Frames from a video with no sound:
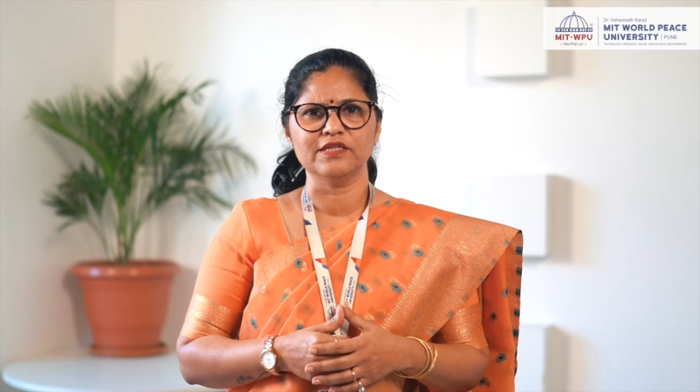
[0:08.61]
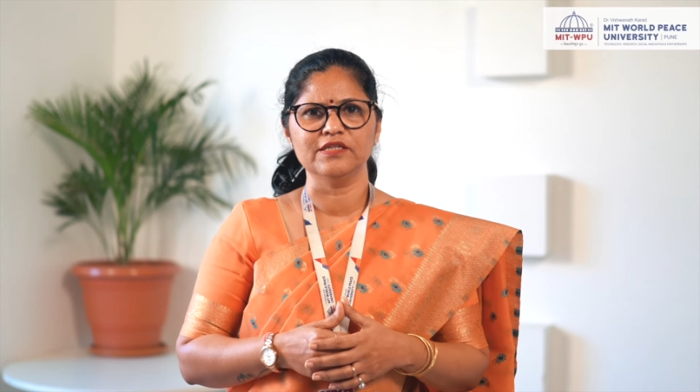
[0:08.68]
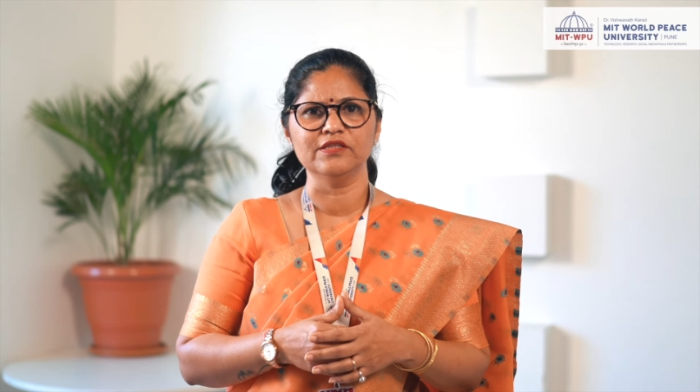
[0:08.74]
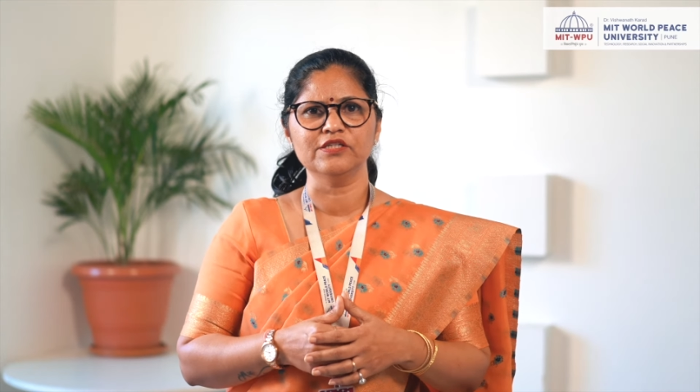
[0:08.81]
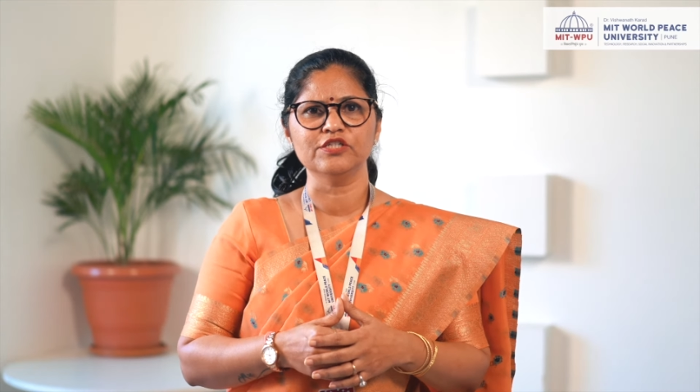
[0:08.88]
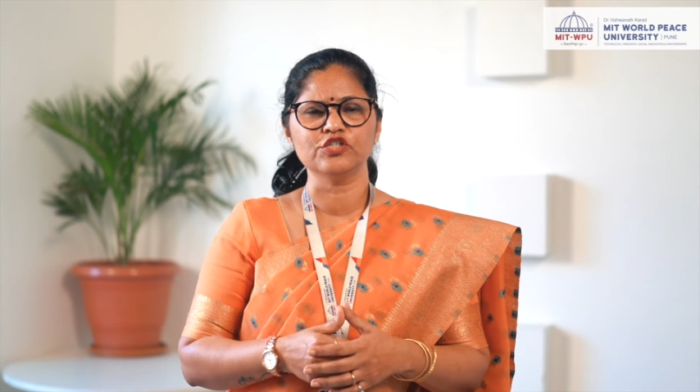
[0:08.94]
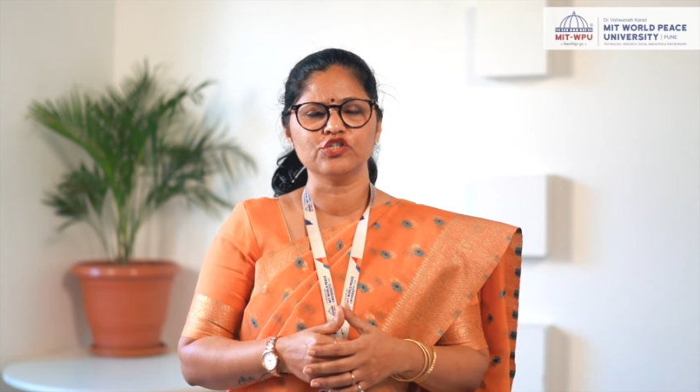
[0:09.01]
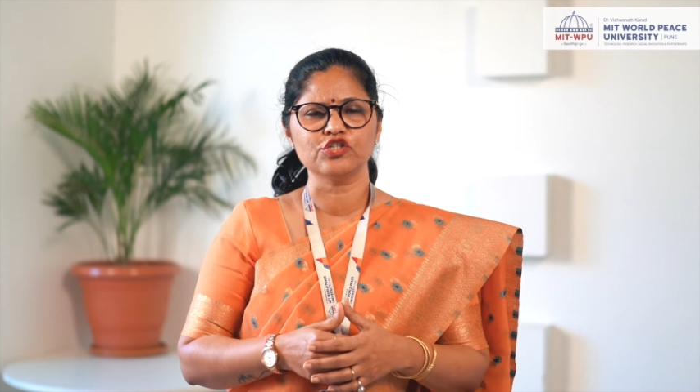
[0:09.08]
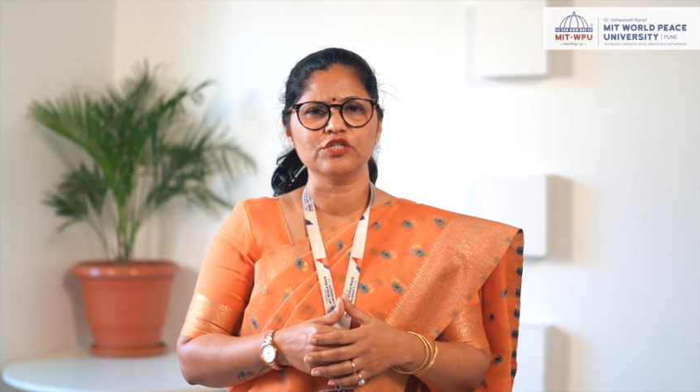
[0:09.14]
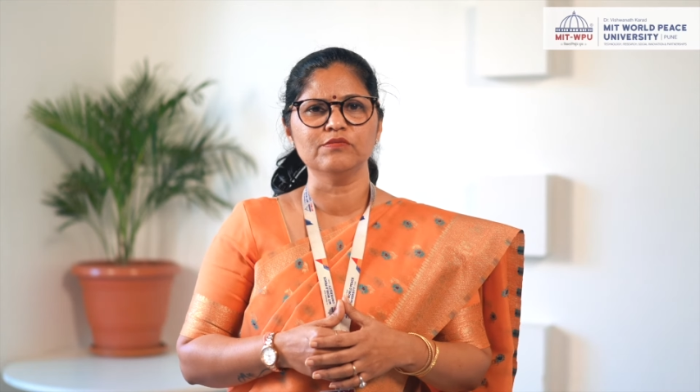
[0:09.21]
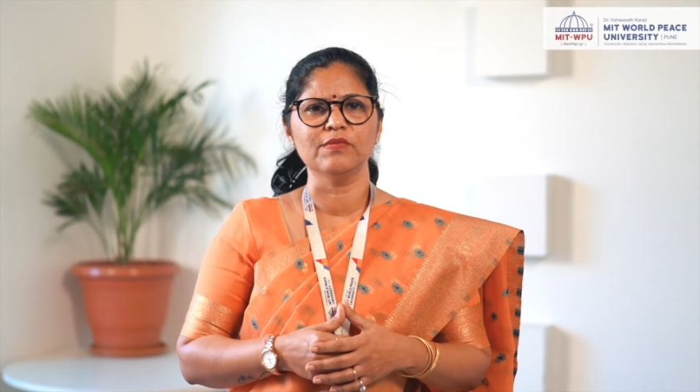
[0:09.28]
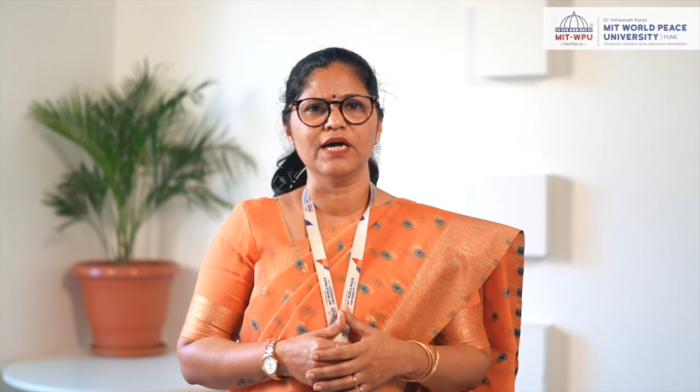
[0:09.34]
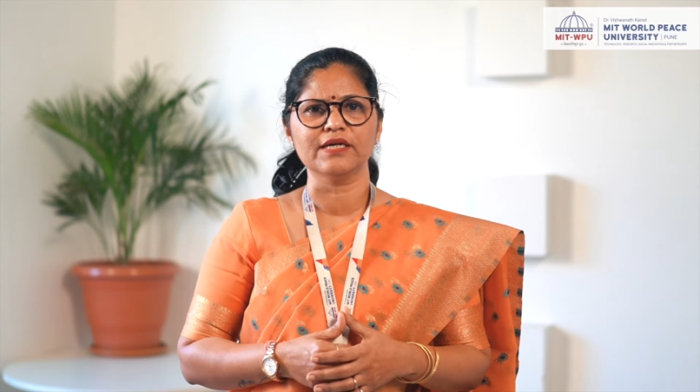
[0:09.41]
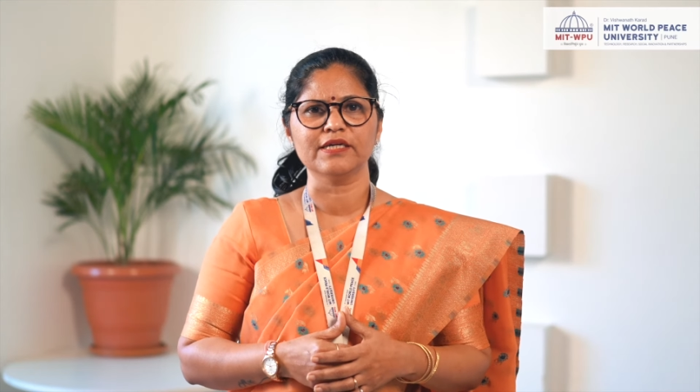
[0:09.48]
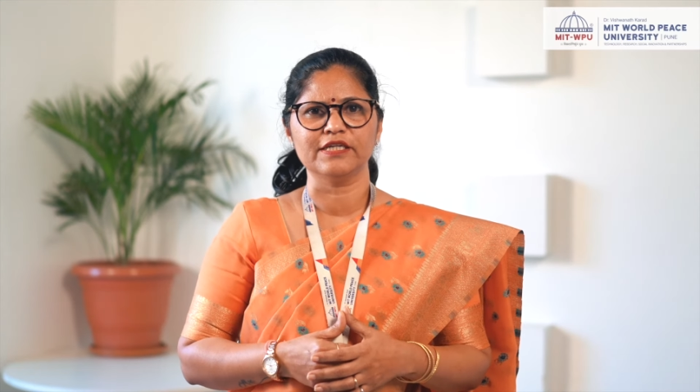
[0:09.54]
in the digital
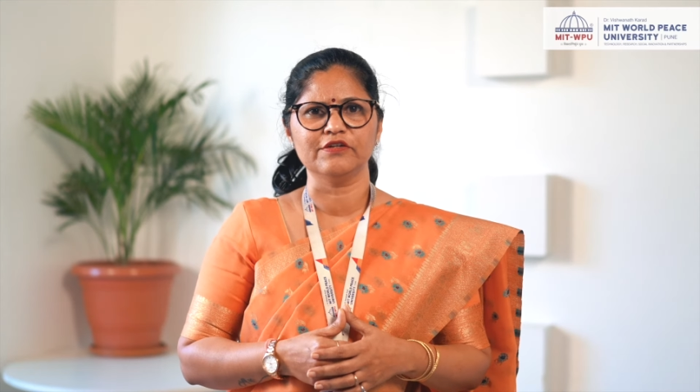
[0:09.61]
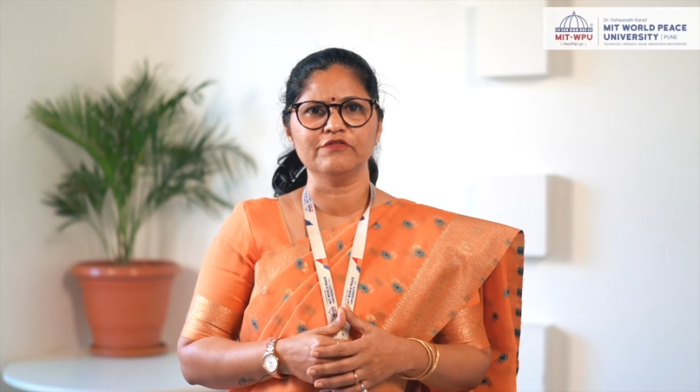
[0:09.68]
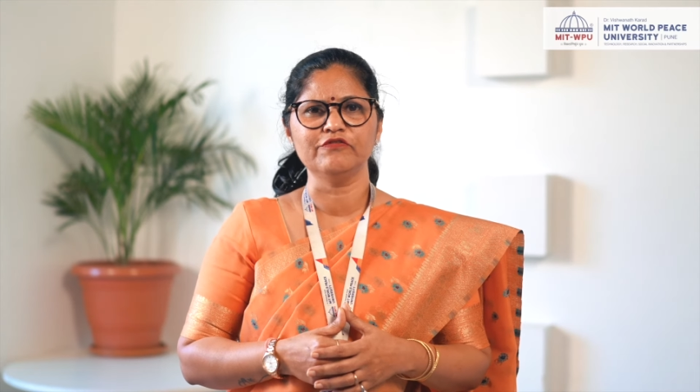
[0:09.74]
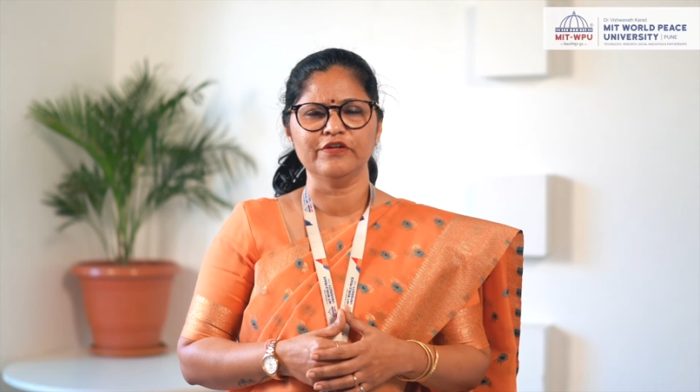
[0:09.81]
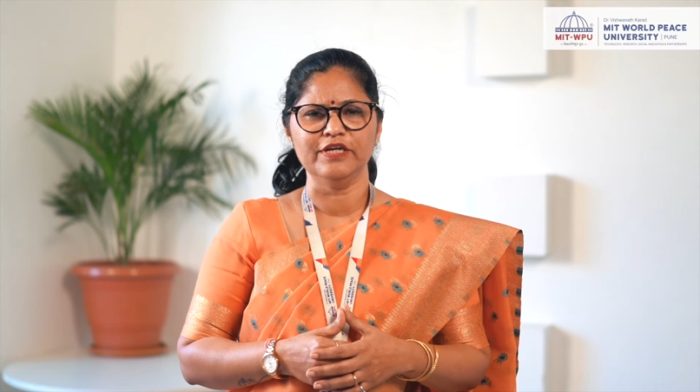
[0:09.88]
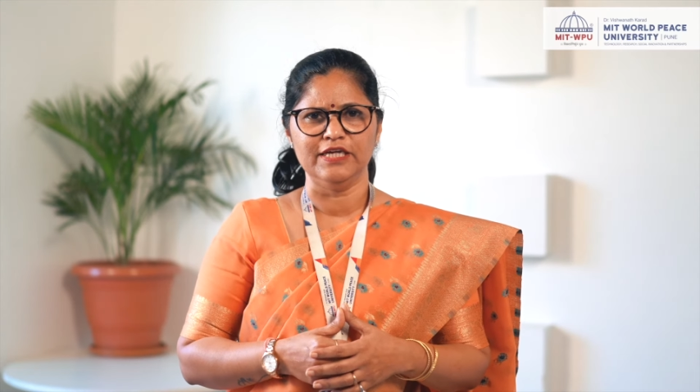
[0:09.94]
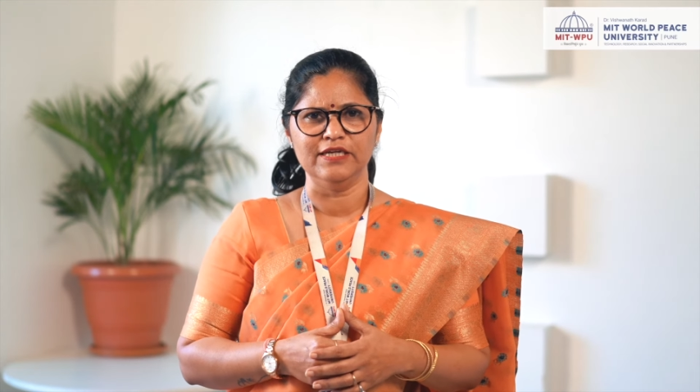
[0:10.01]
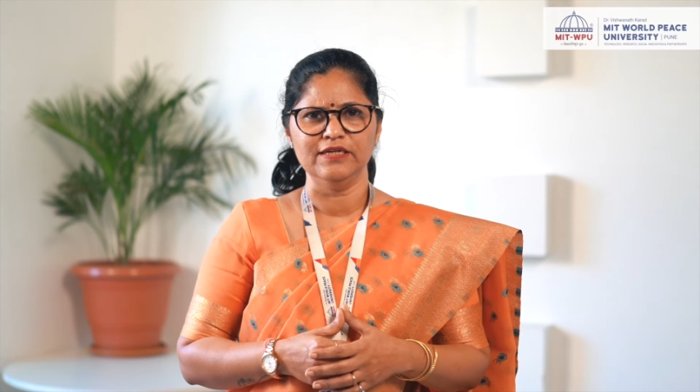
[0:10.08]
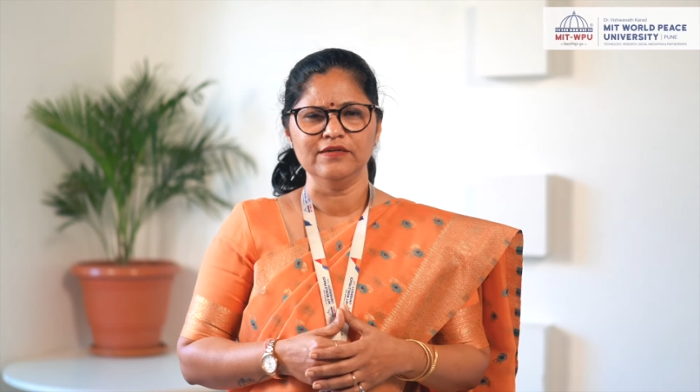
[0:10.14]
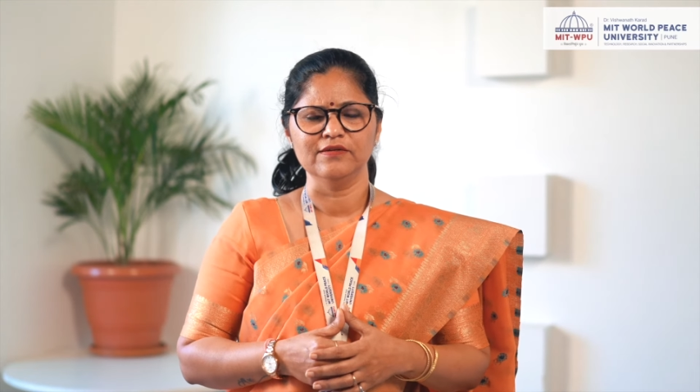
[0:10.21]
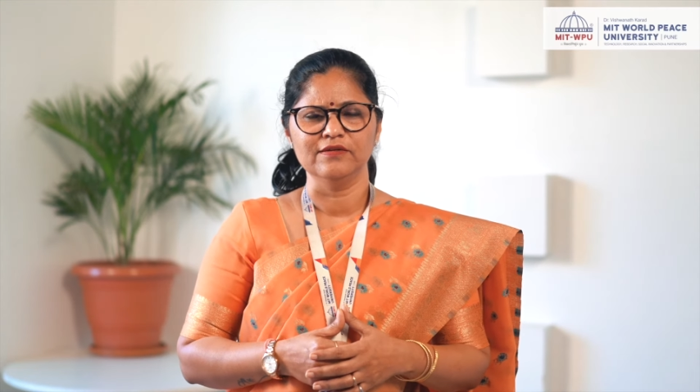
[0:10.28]
marketing field,